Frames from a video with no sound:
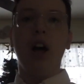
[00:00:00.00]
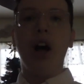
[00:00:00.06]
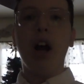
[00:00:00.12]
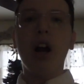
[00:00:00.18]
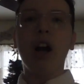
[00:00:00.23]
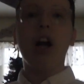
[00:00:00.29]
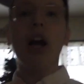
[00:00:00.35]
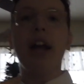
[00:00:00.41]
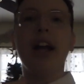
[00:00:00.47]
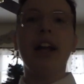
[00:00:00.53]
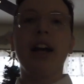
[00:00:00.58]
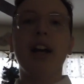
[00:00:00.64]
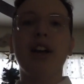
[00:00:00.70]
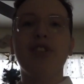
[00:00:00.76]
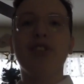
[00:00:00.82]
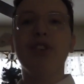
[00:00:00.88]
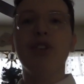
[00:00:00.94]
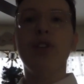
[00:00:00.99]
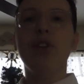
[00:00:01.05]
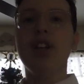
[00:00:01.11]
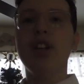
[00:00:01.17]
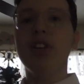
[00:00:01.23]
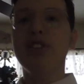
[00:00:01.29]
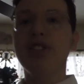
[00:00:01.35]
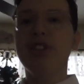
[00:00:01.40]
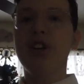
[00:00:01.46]
Alright guys, so
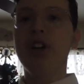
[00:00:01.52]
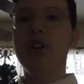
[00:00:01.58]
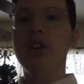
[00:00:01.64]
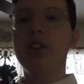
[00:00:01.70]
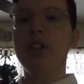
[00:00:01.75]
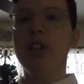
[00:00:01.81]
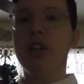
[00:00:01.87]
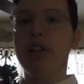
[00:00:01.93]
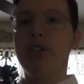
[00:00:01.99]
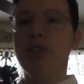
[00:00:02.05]
it is currently